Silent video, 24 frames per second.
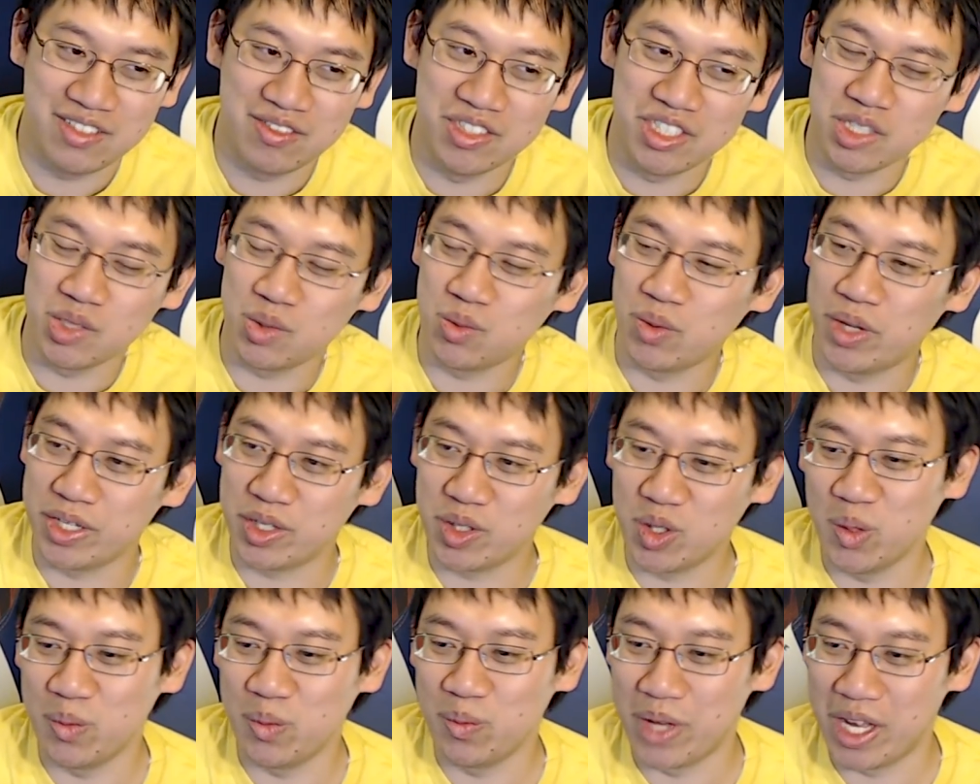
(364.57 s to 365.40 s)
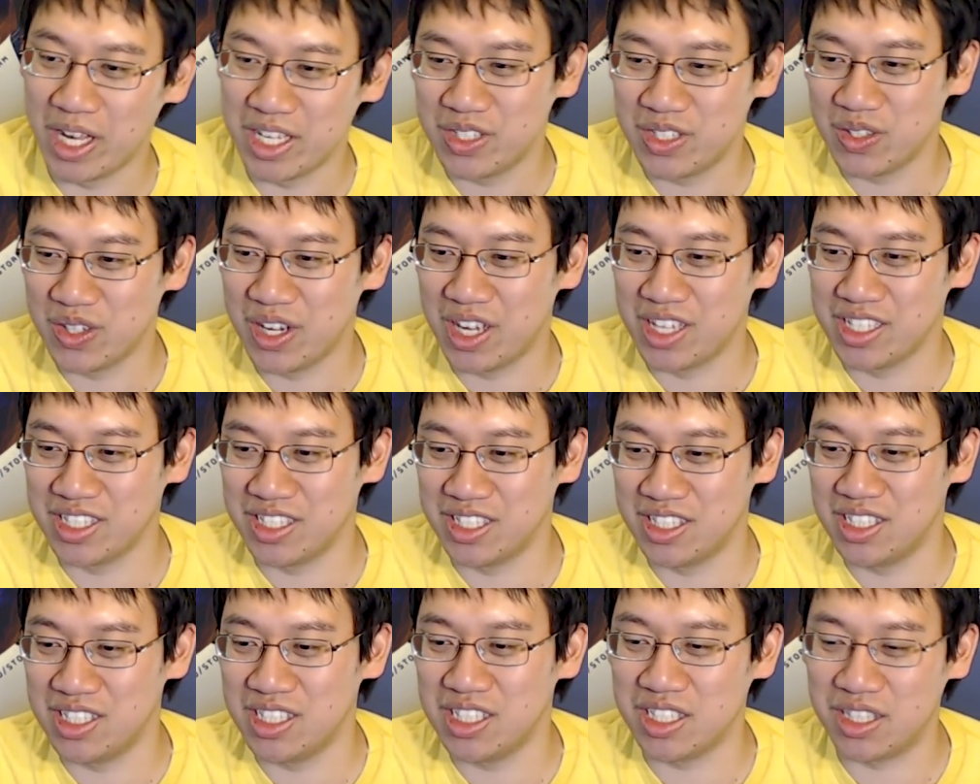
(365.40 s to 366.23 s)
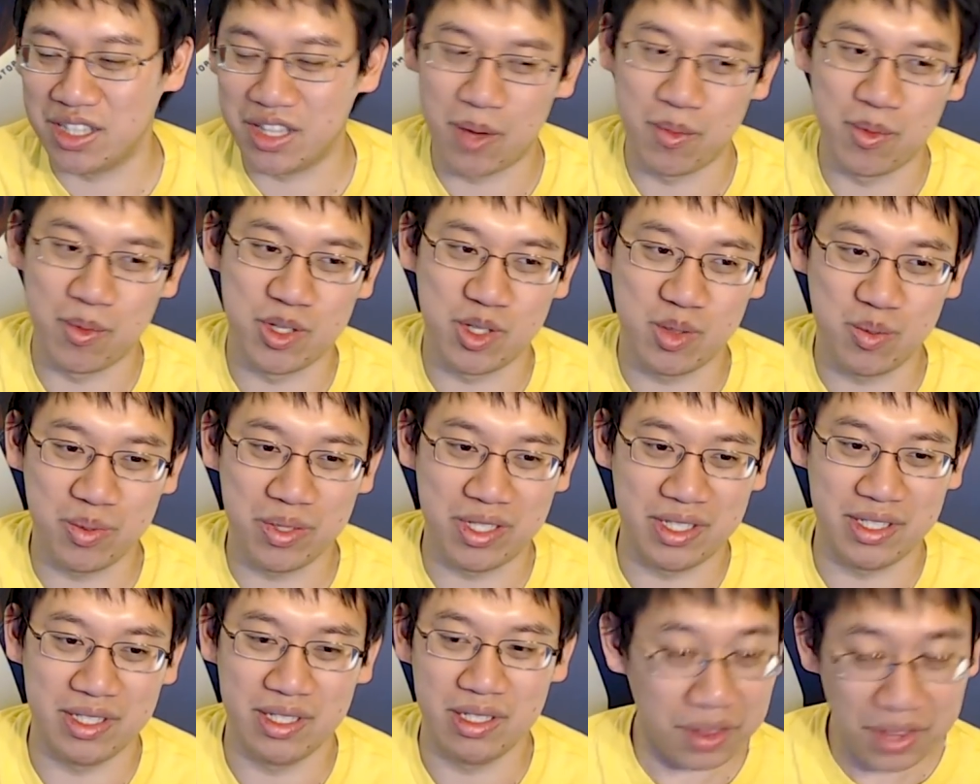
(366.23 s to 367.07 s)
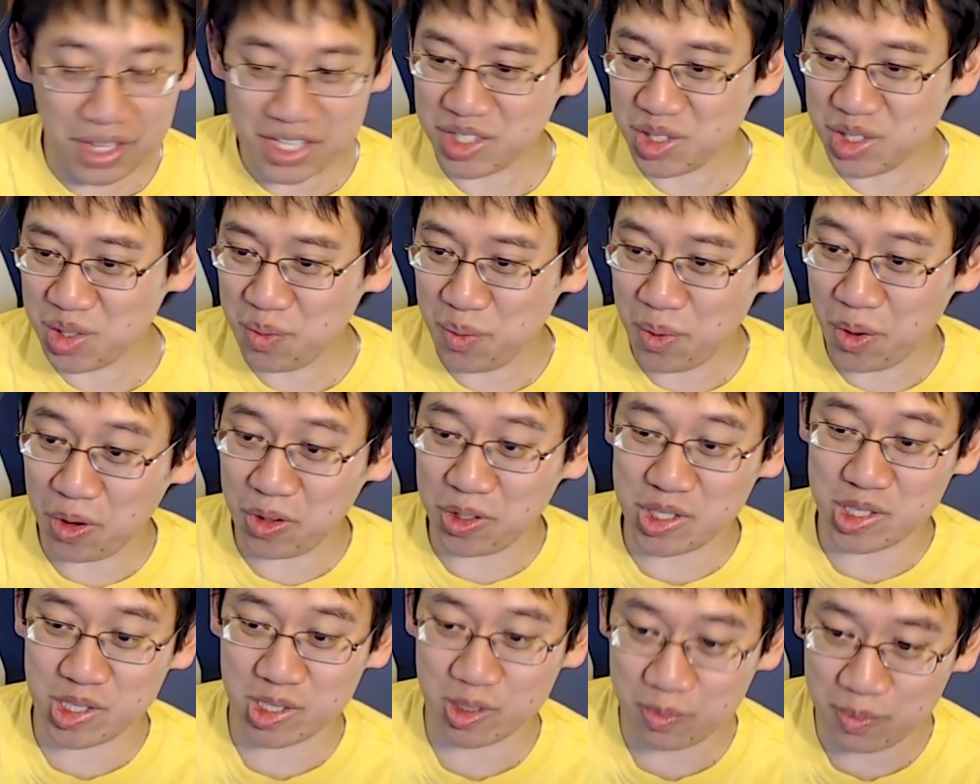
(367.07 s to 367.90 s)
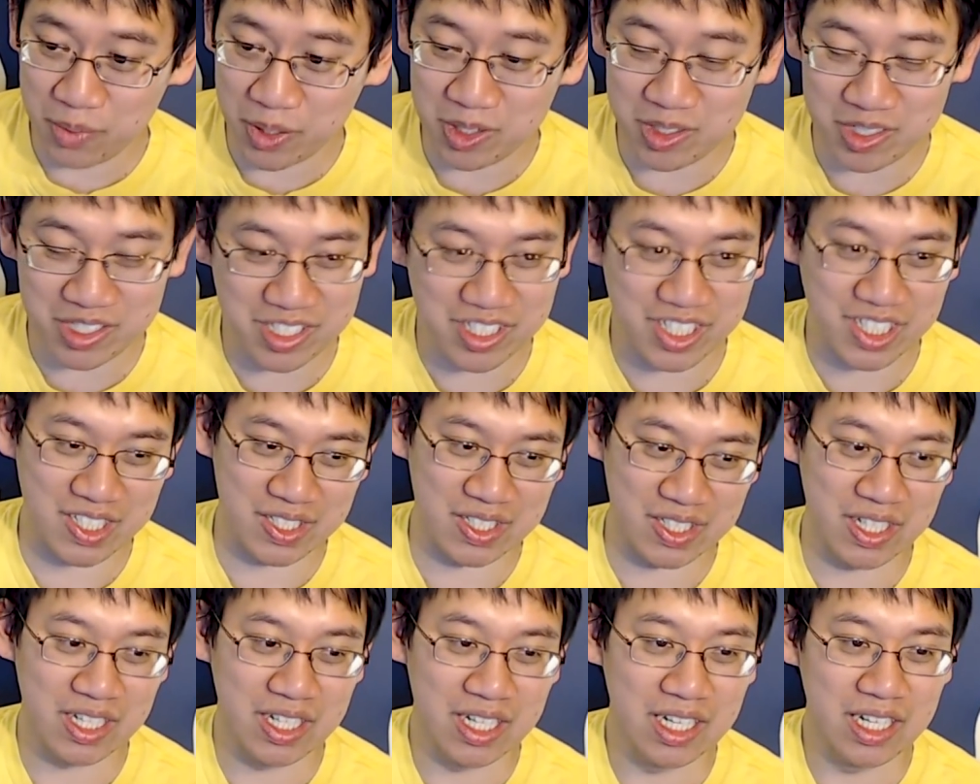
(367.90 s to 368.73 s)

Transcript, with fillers: which is why Cult Master hasn't seen that much play. Lesser Pearl Spellstone.